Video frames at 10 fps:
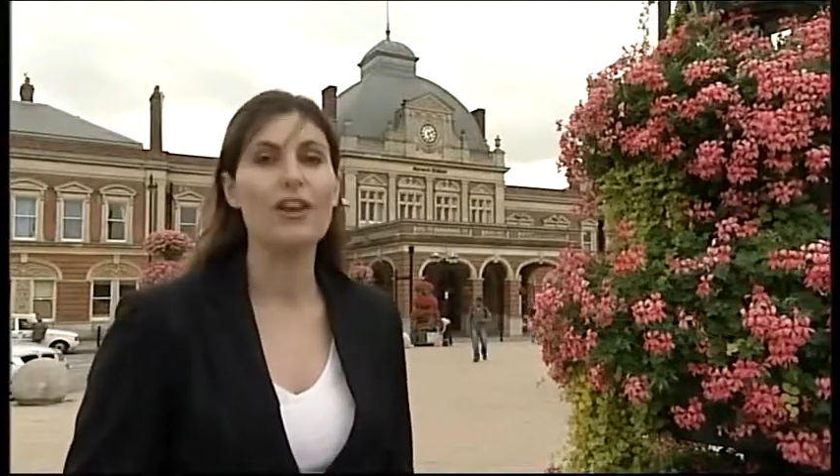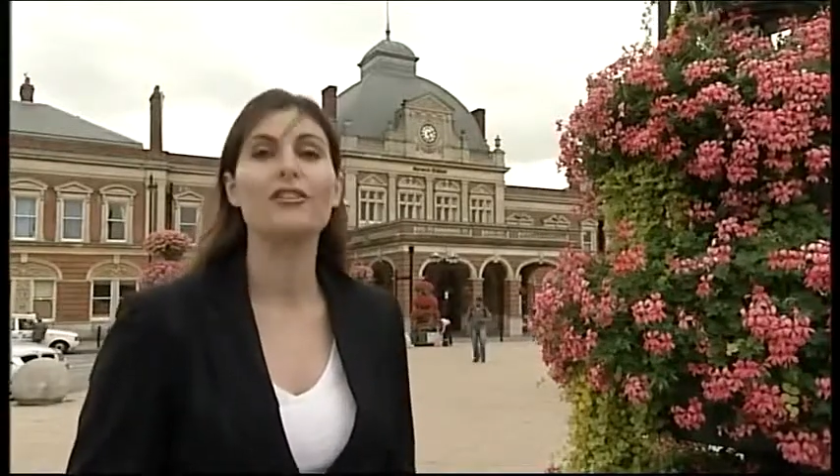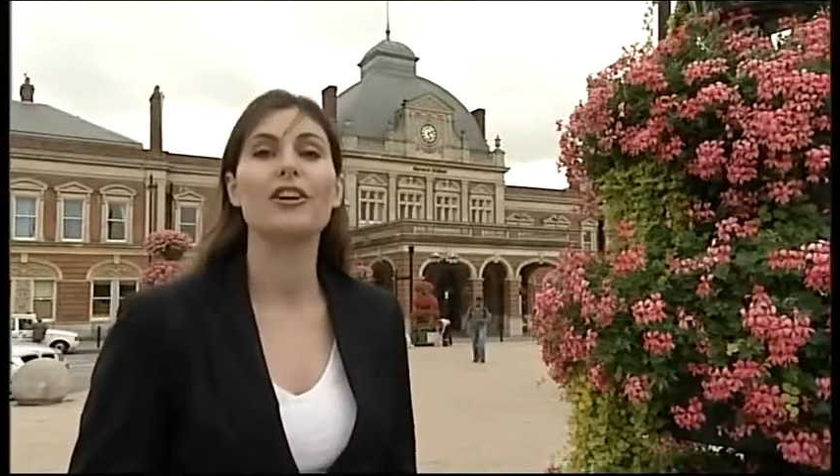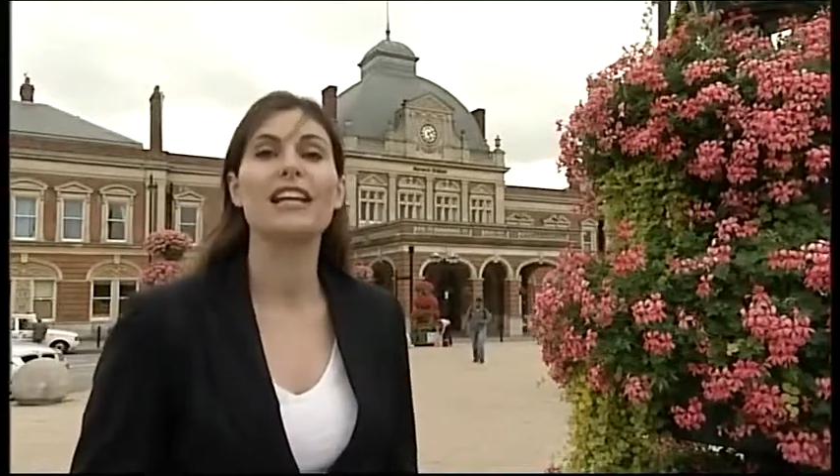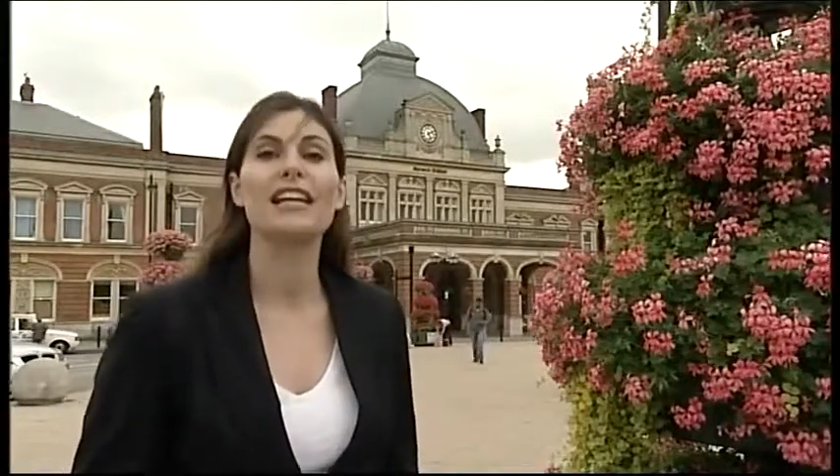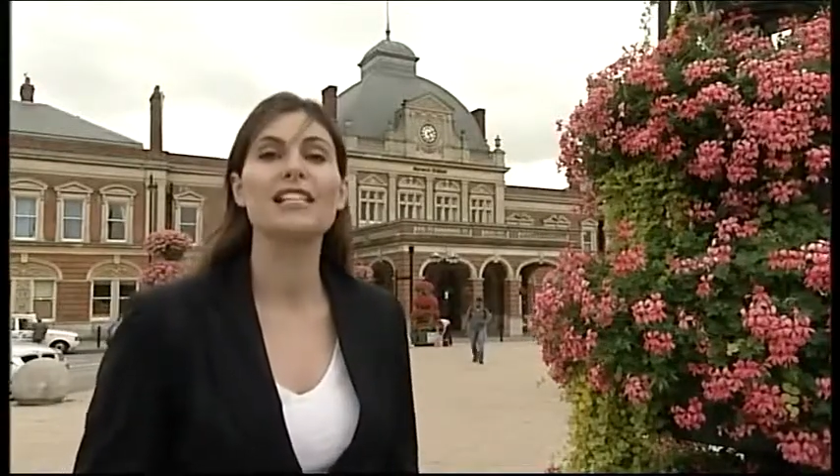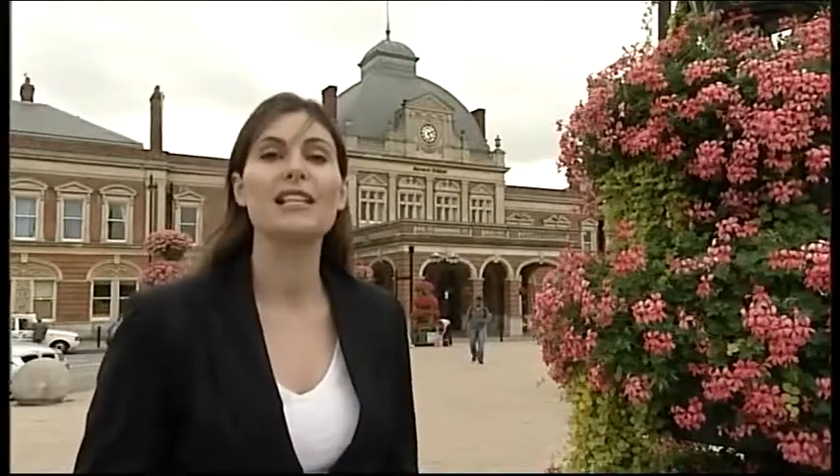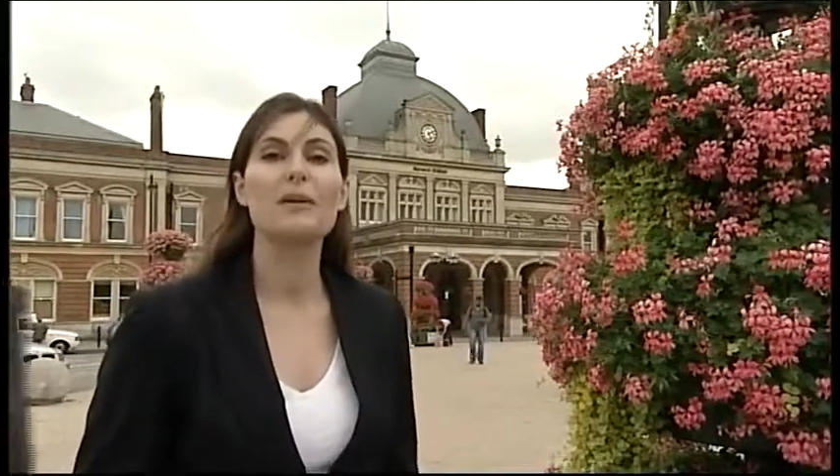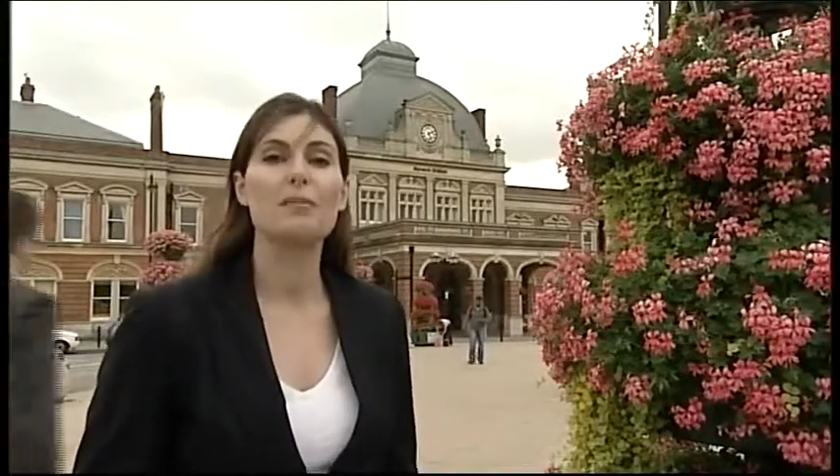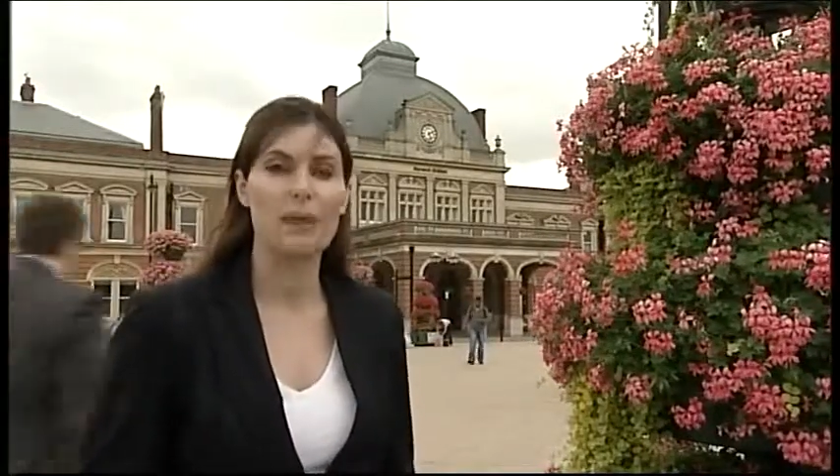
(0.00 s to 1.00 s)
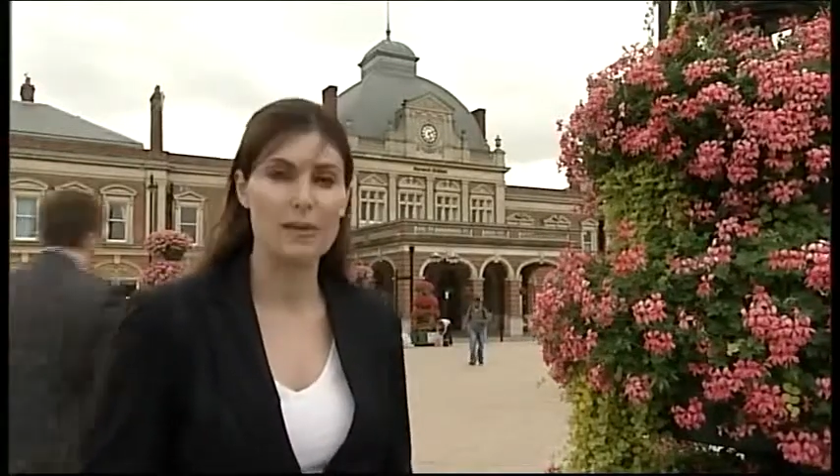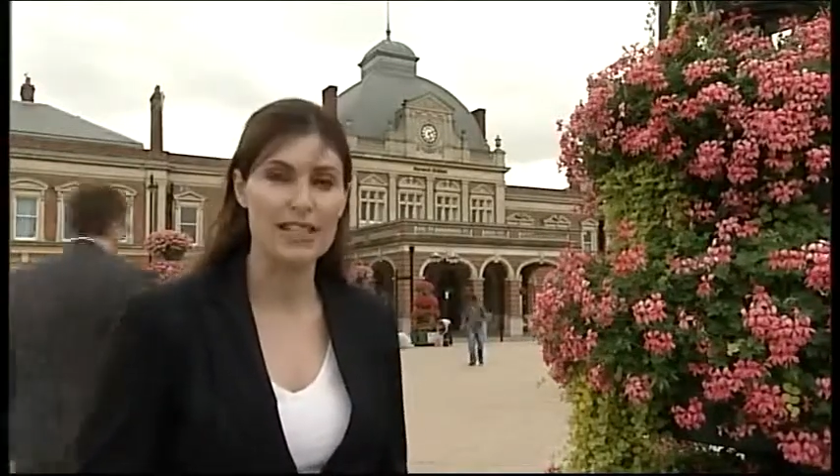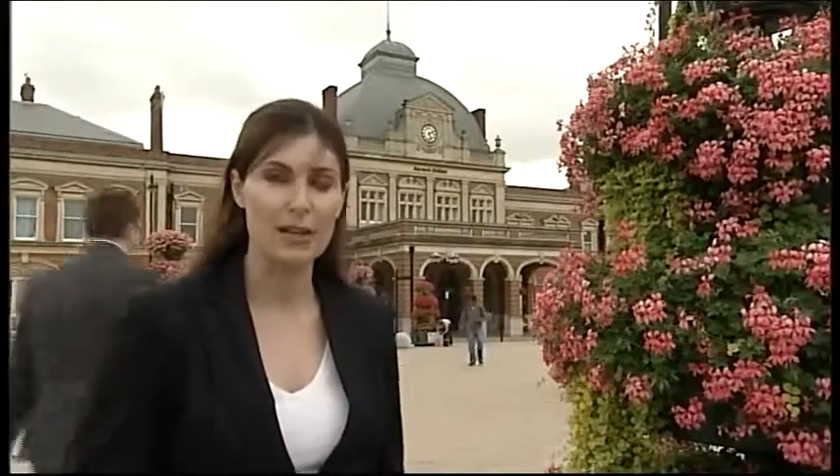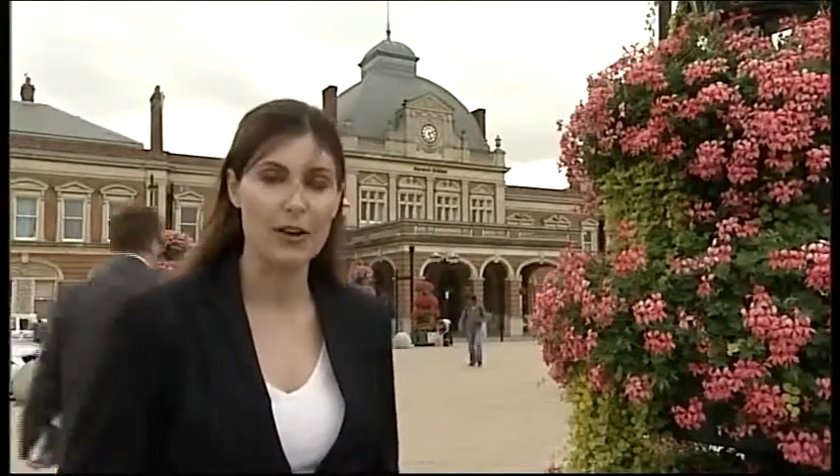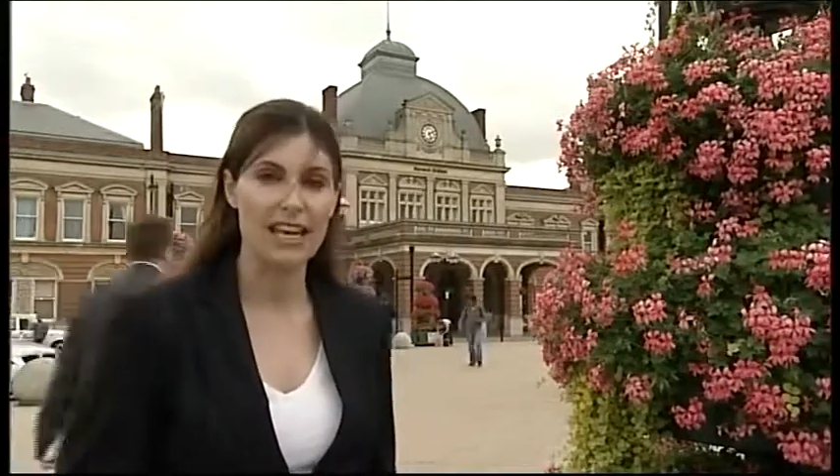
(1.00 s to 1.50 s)
Maria Veronese,
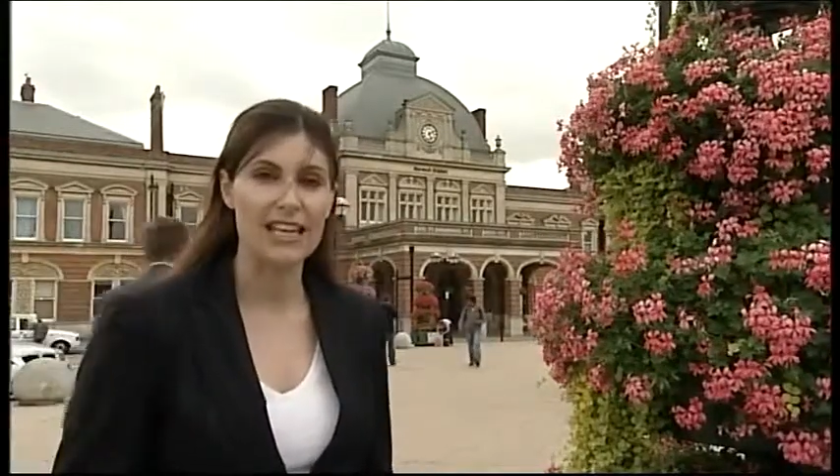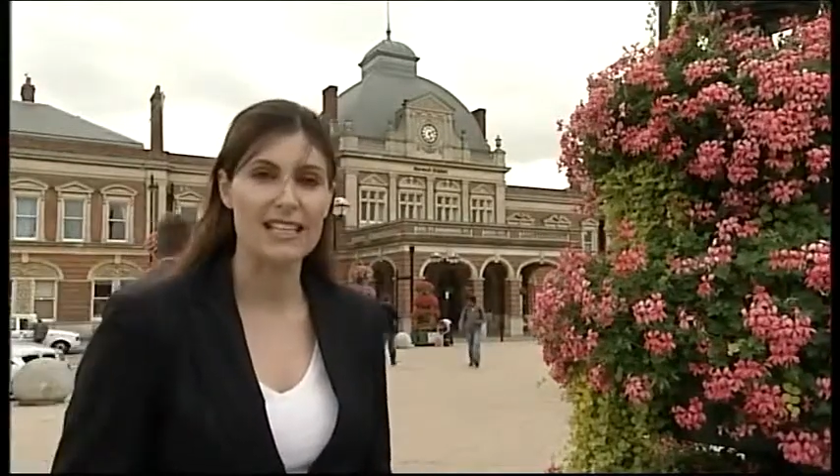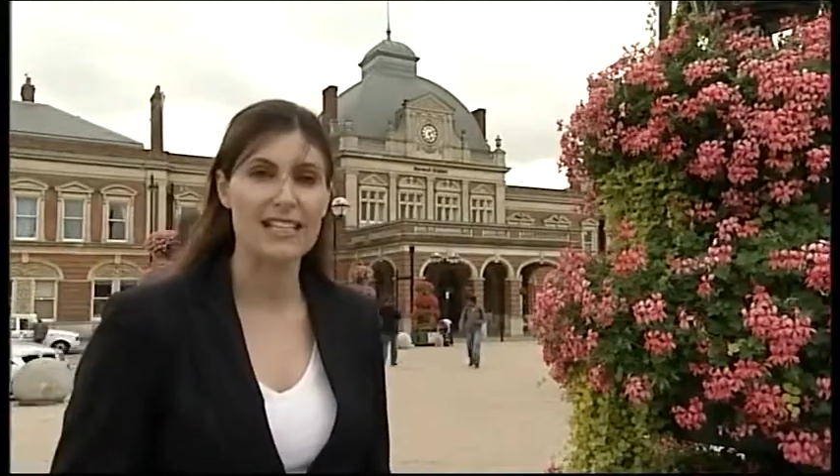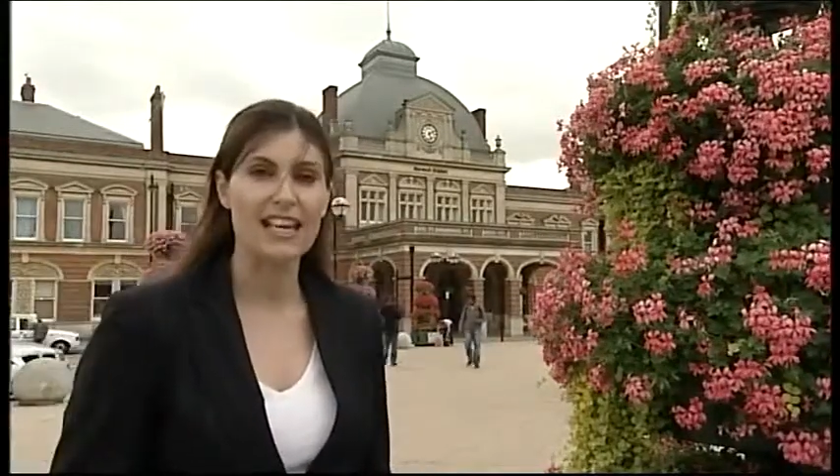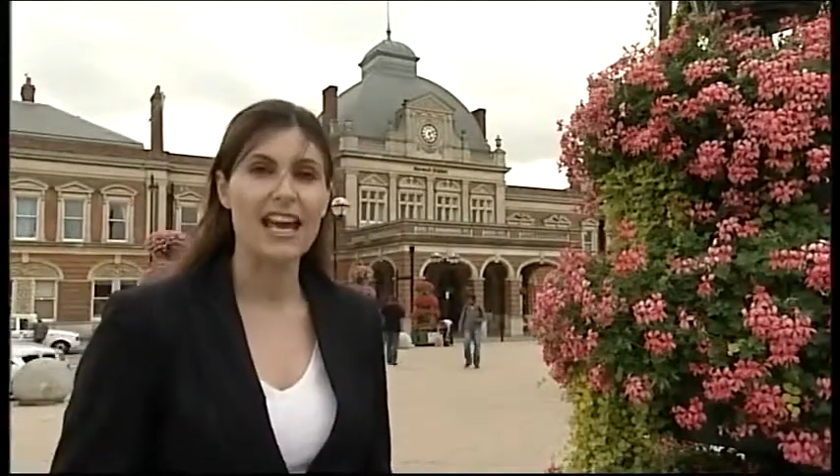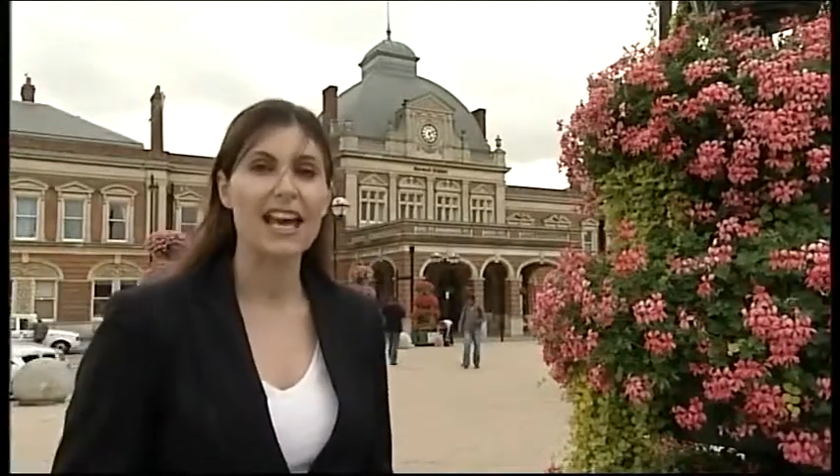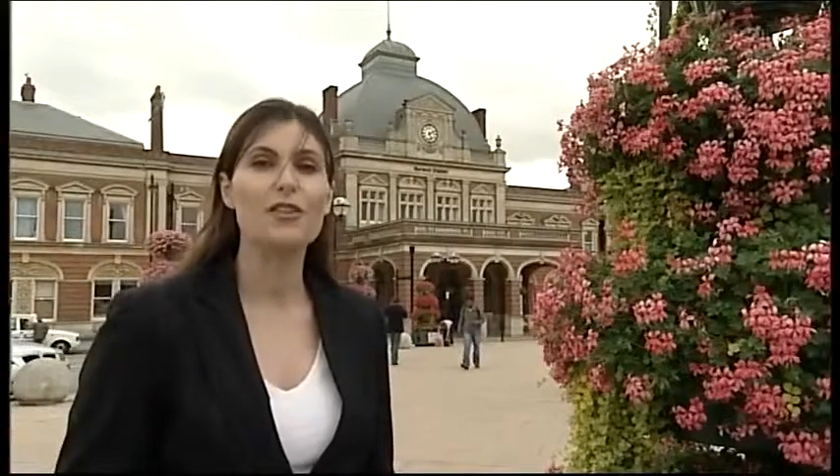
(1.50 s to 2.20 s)
BBC Look East,